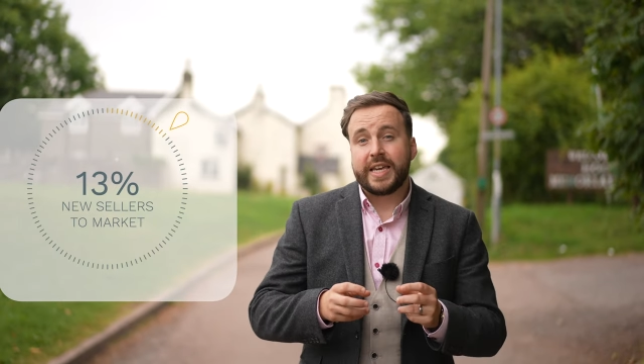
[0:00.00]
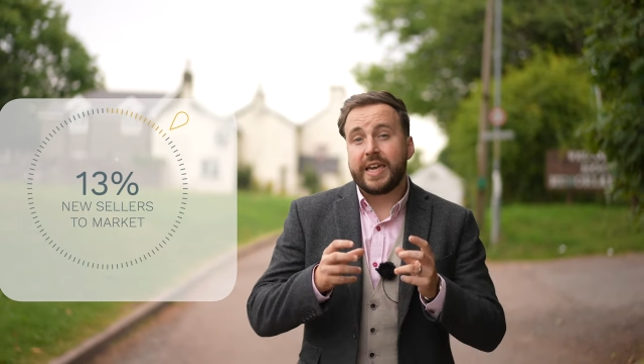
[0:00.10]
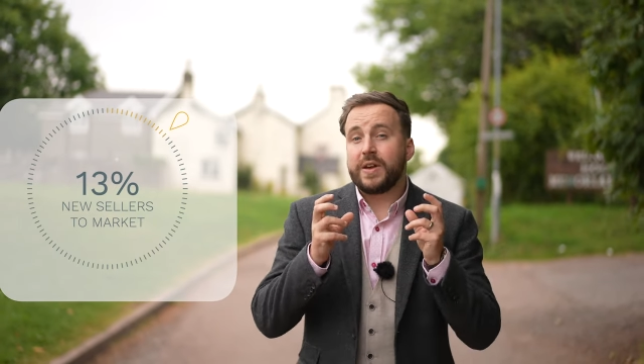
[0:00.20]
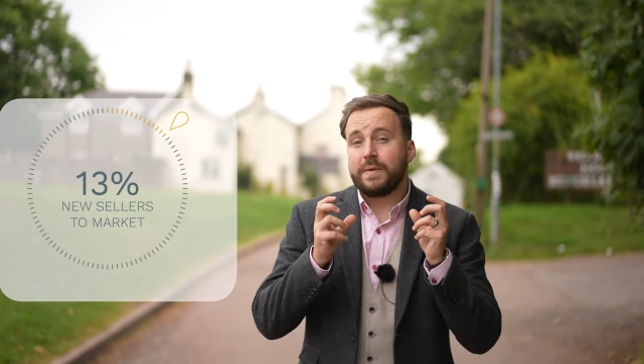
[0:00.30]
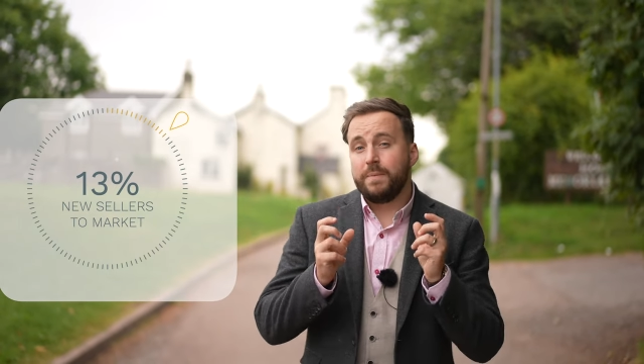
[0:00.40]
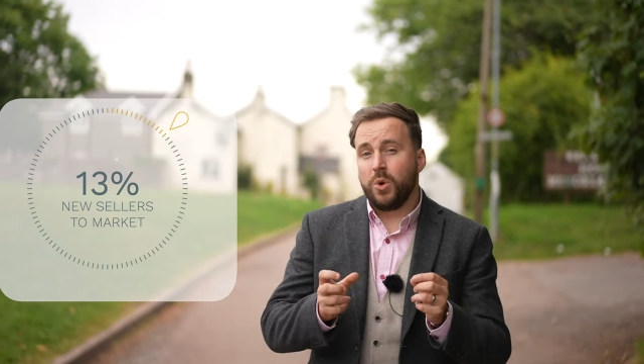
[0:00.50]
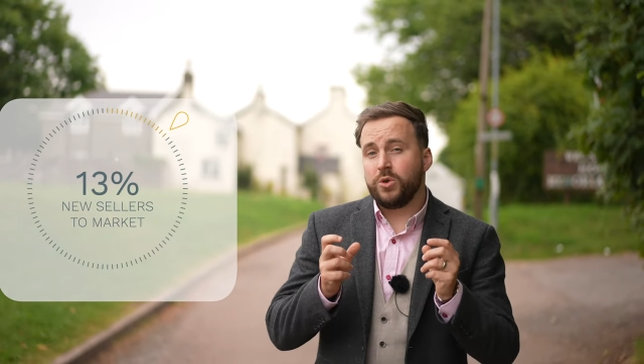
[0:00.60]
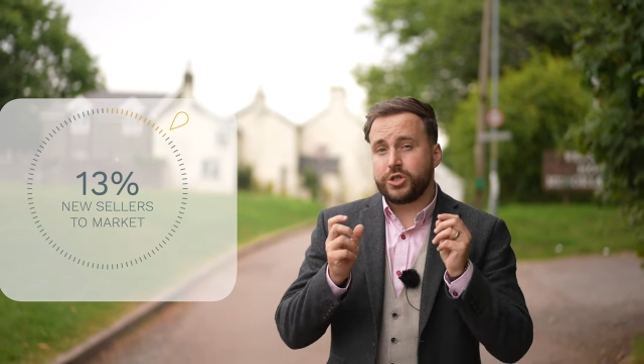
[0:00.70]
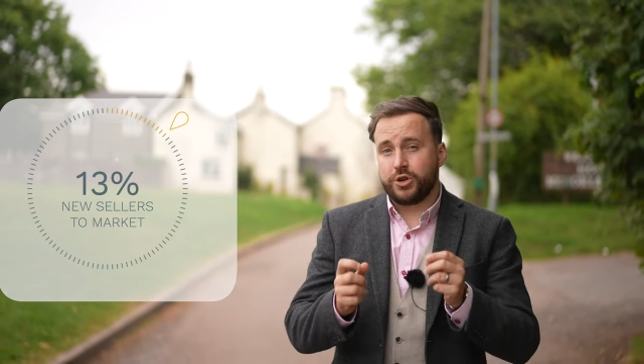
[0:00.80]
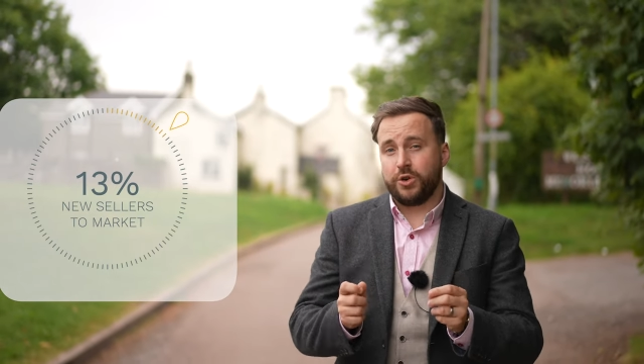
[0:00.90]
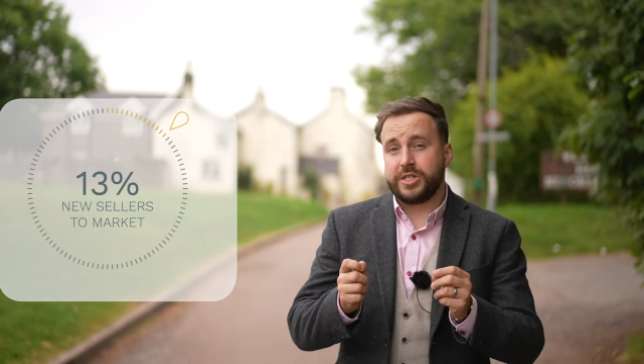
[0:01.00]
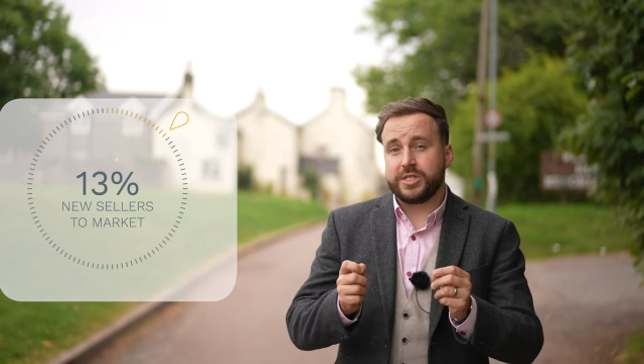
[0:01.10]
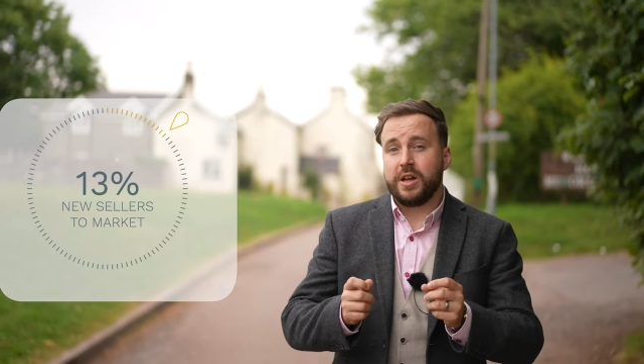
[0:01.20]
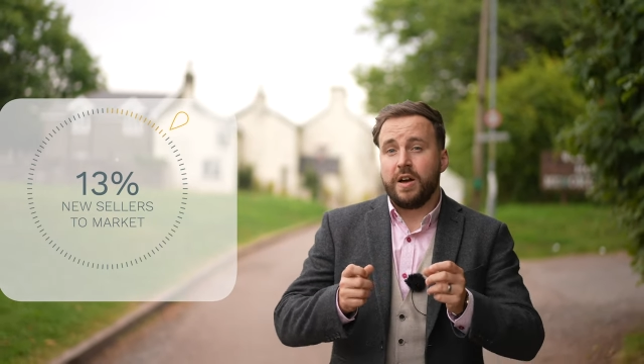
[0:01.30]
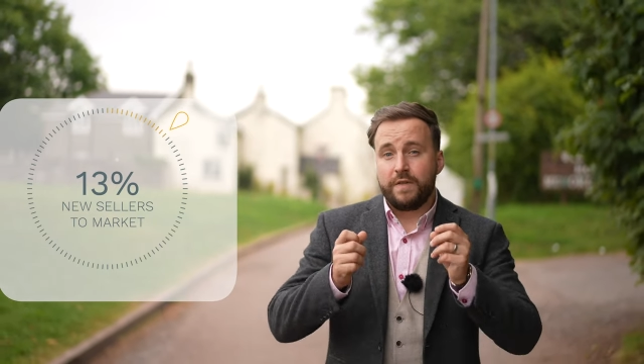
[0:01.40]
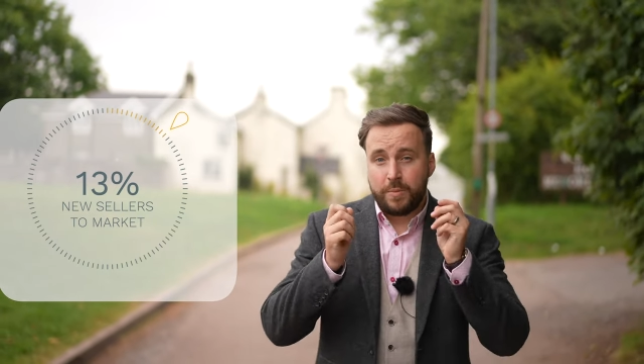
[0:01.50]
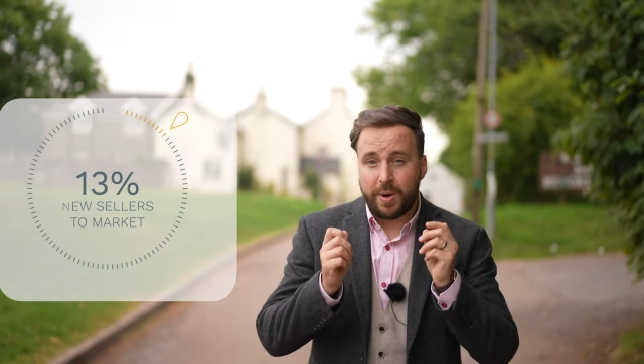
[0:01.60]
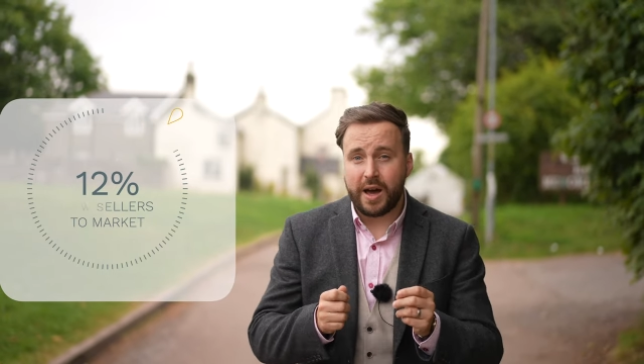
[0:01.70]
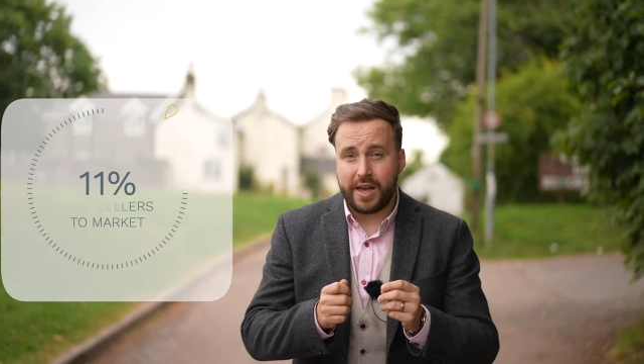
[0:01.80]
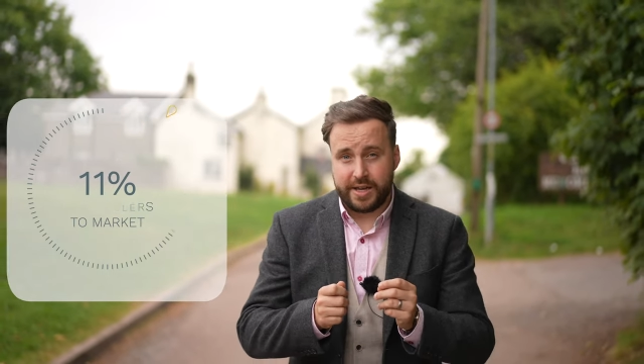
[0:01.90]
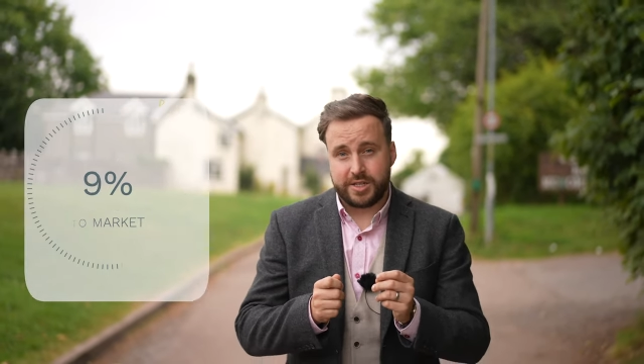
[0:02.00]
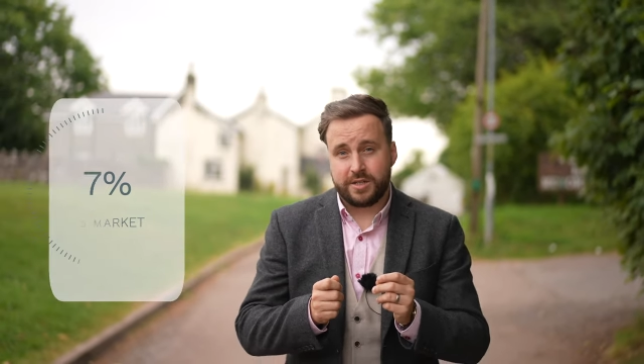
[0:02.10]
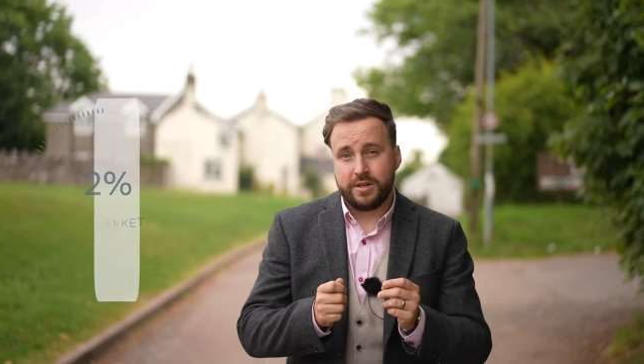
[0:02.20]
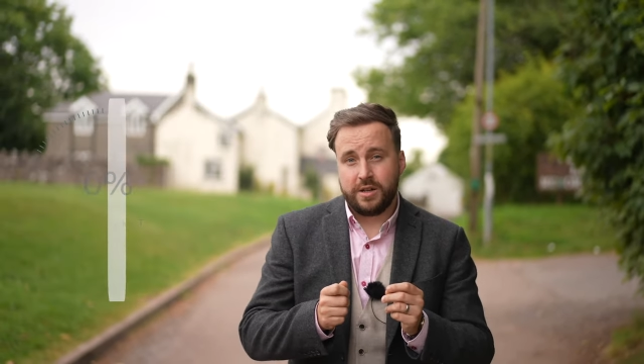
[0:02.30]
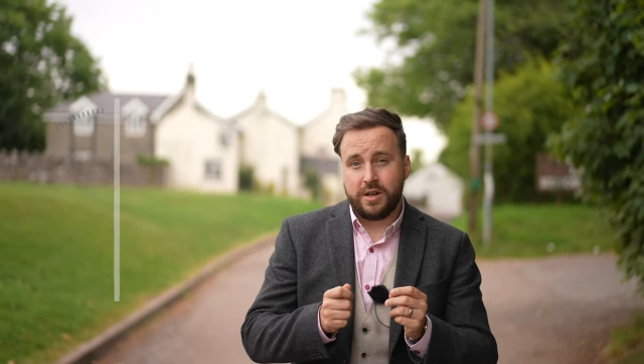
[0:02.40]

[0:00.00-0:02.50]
giving more choice for buyers.